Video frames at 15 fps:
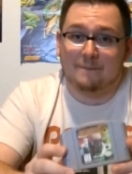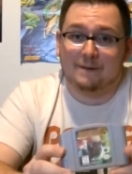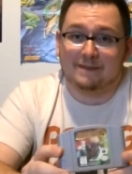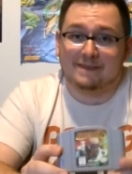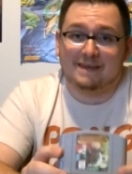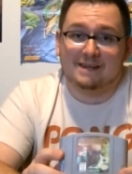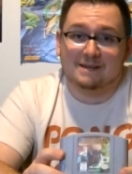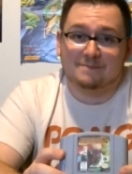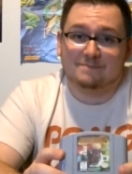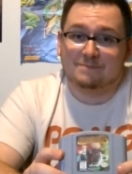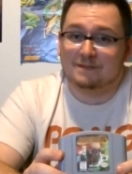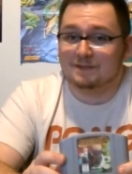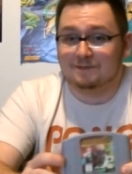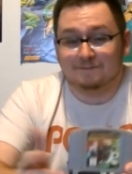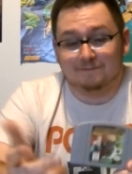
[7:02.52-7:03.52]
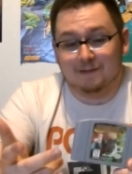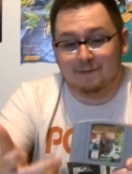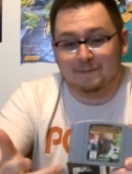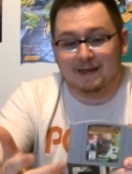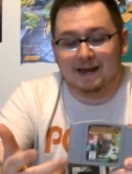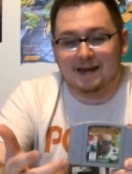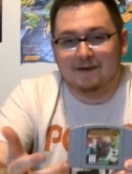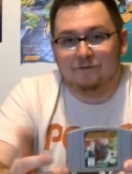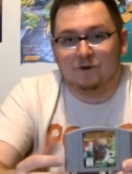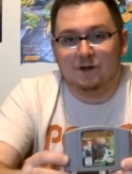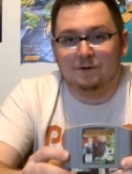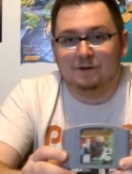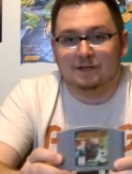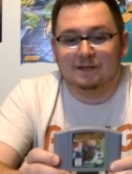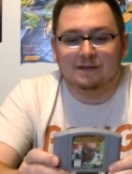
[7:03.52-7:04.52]
I picked that up because, I mean, I never
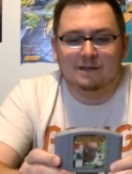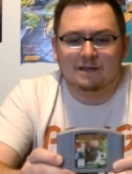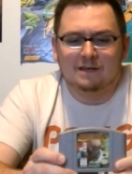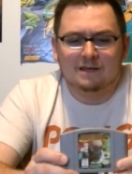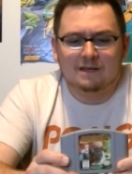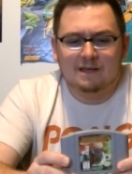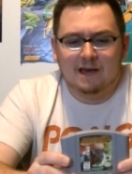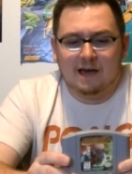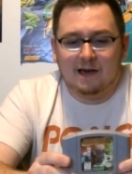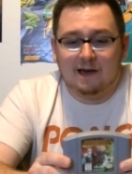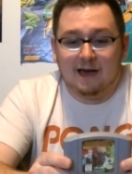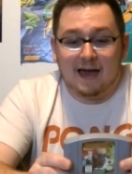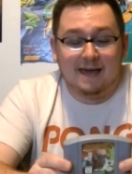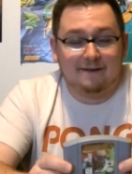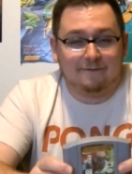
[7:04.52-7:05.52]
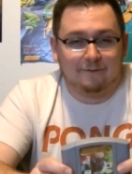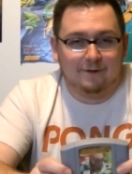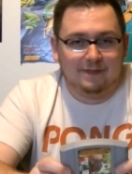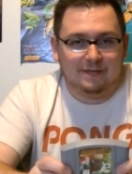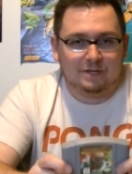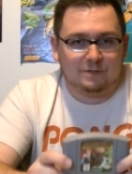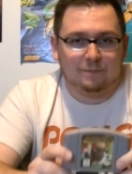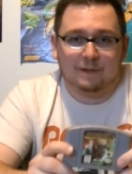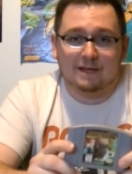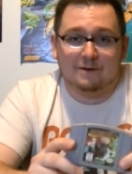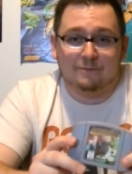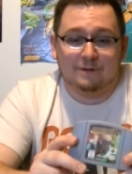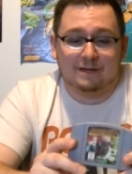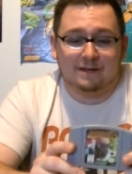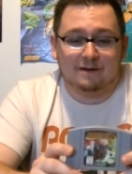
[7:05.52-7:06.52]
owned it. Uh, I had a friend that used to play
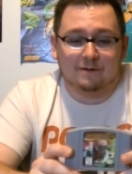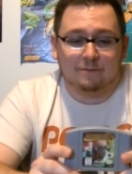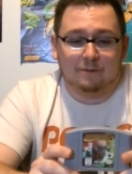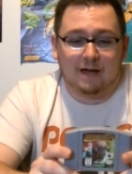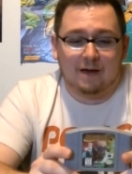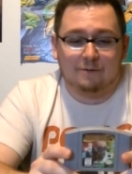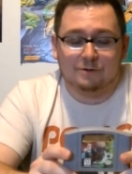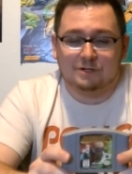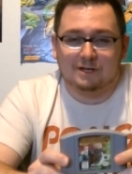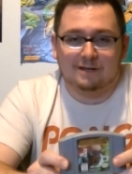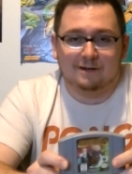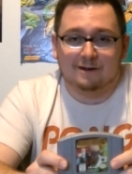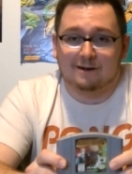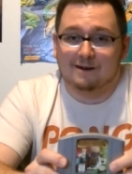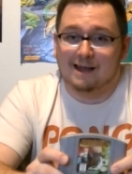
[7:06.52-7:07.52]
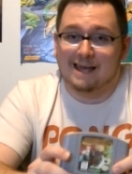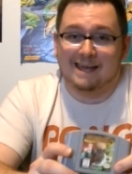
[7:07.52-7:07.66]
it when I was younger,